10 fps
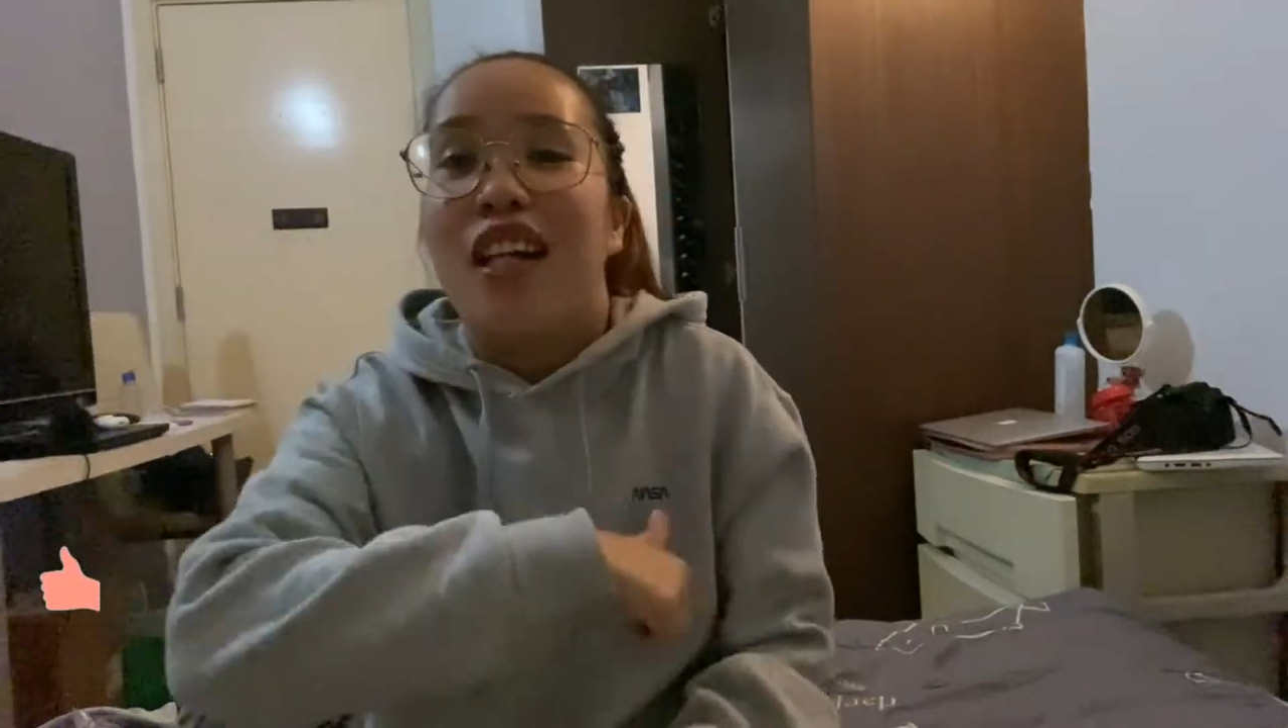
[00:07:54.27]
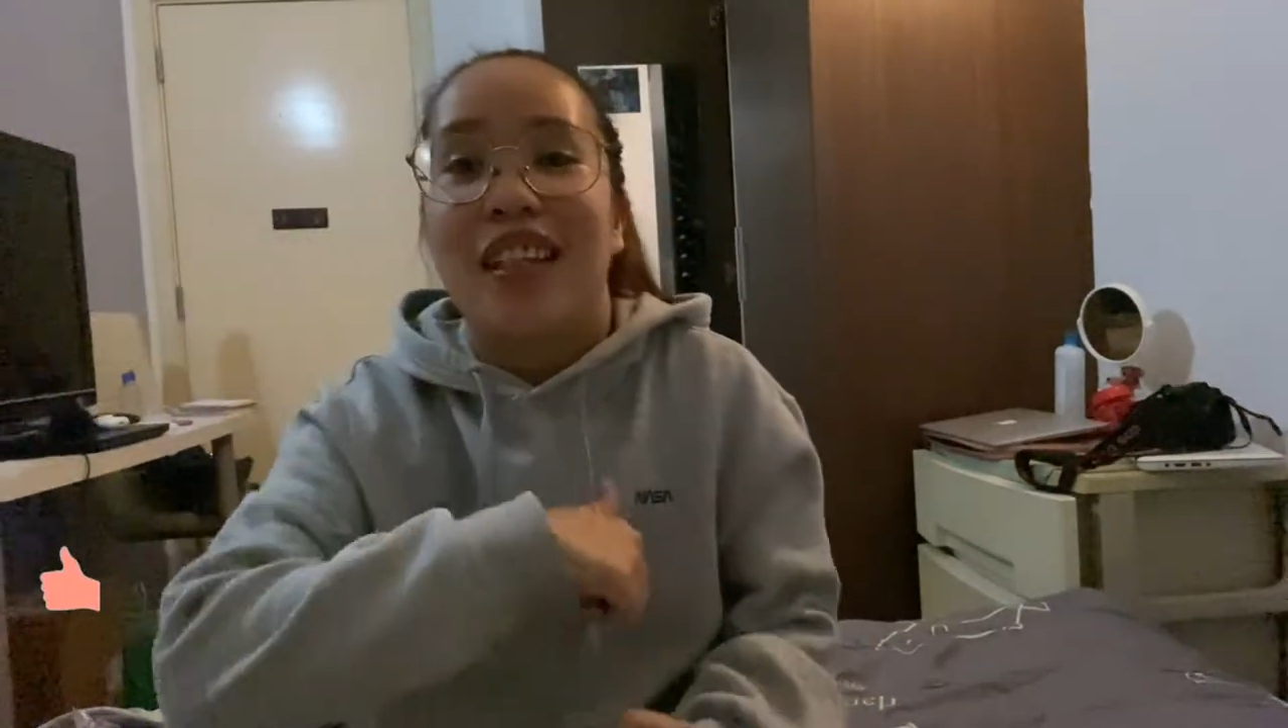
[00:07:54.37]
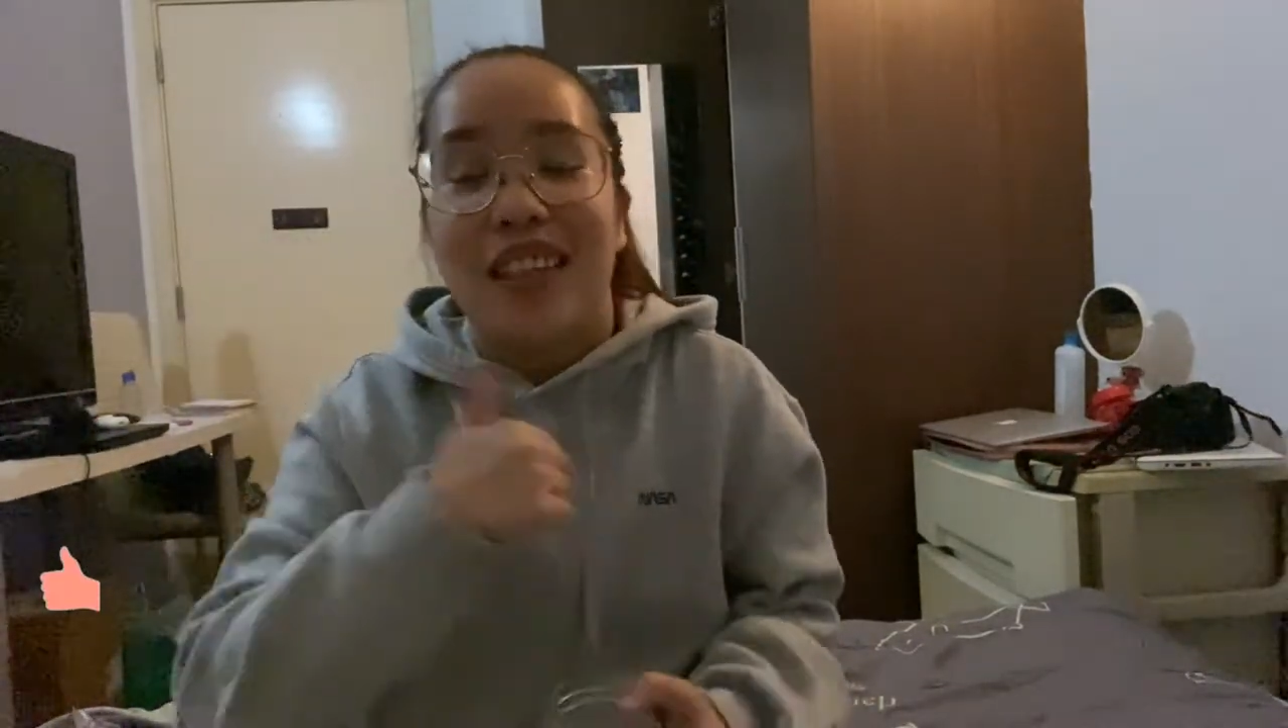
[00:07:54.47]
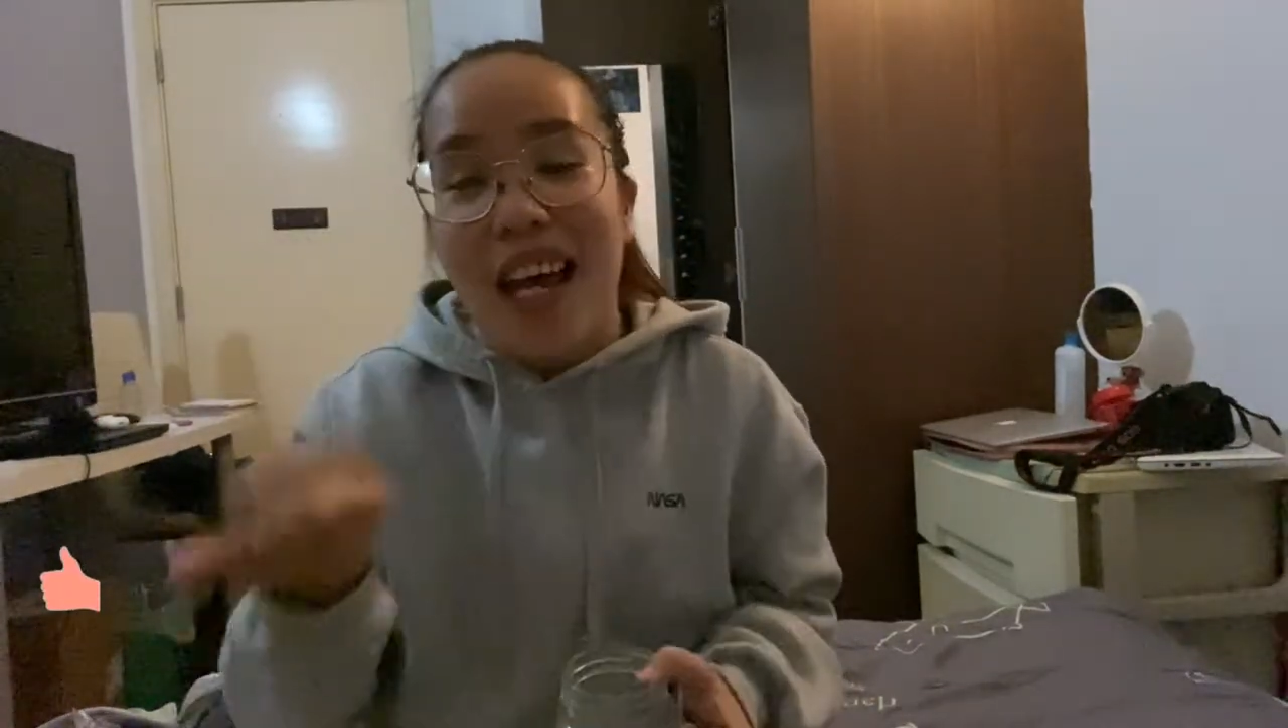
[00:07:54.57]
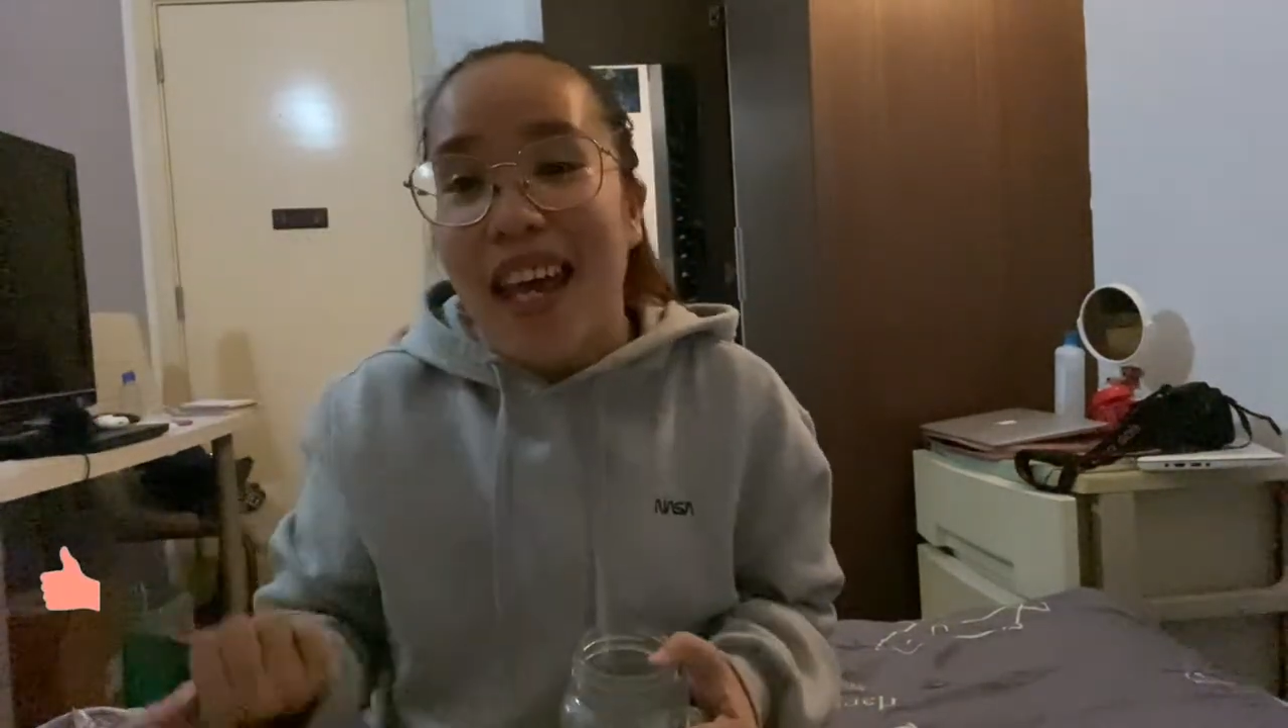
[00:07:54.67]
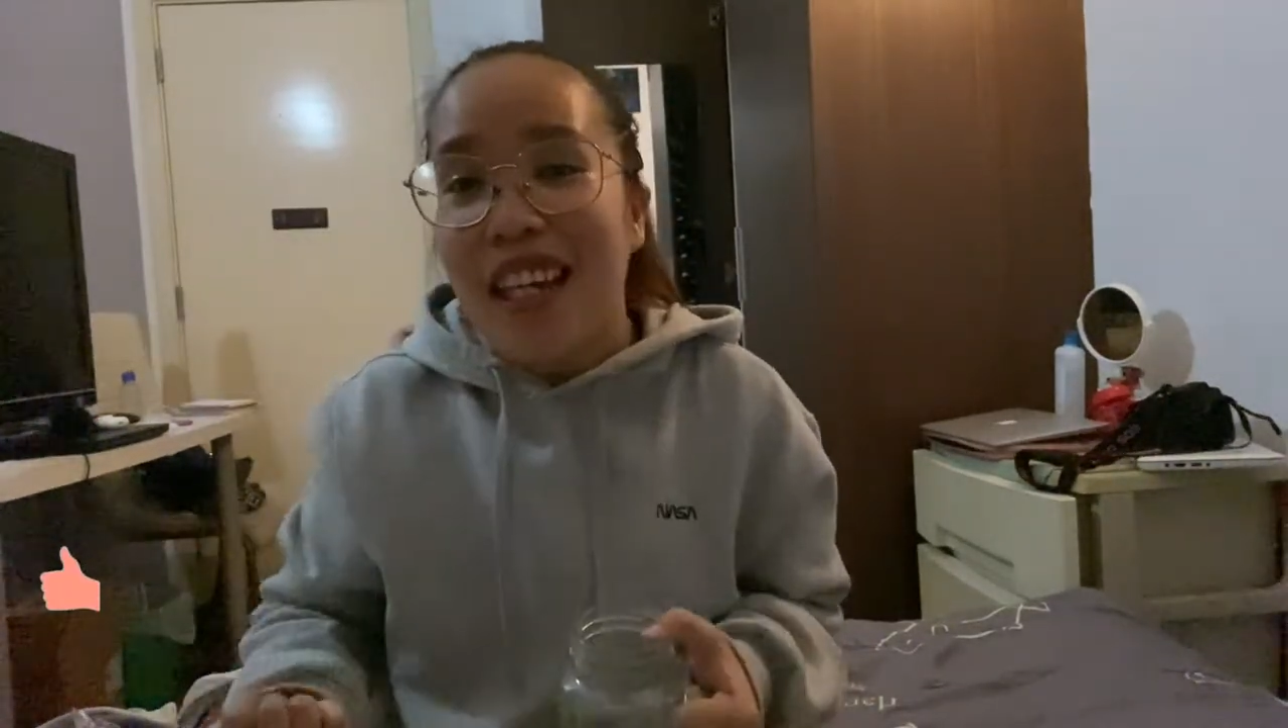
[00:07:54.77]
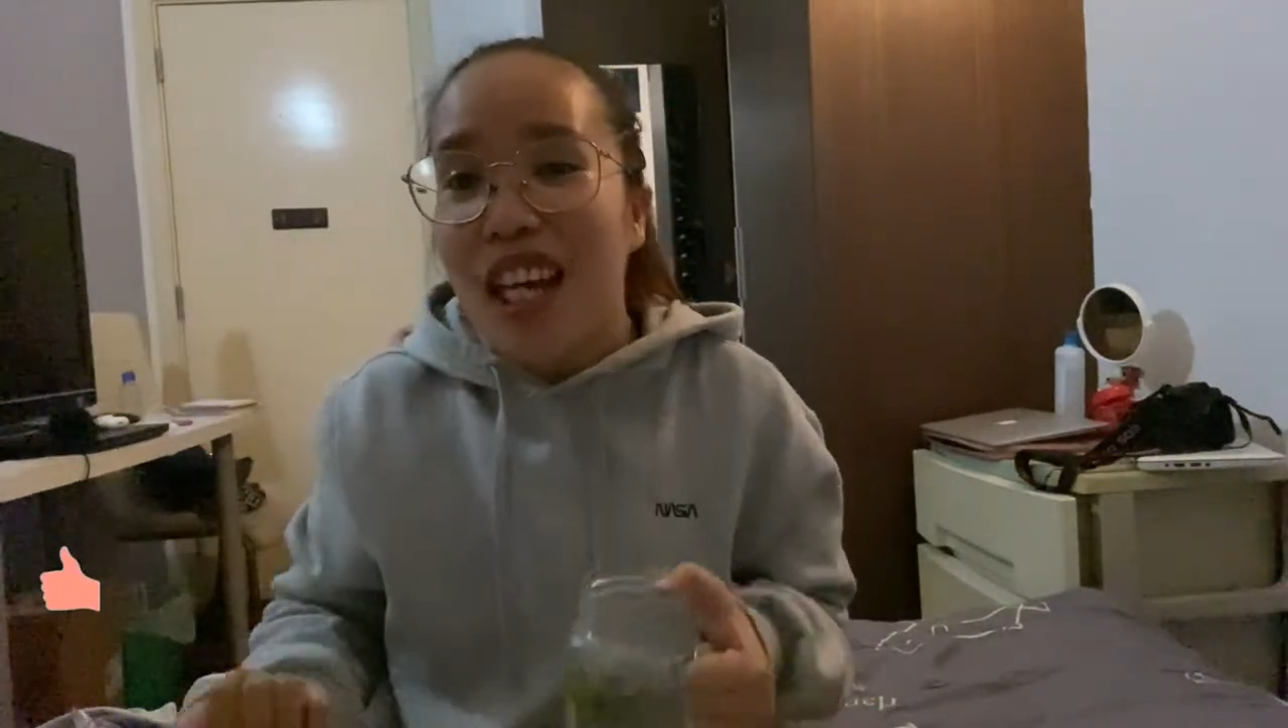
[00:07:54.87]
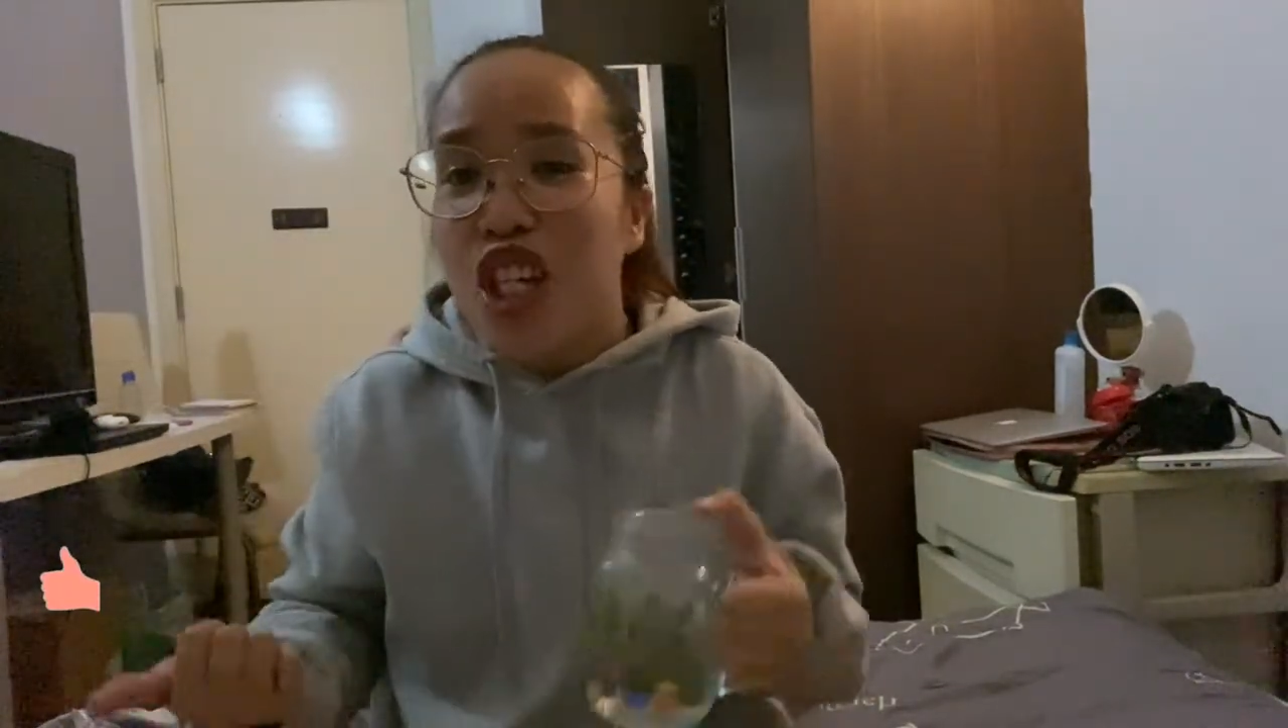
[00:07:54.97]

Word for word: a like,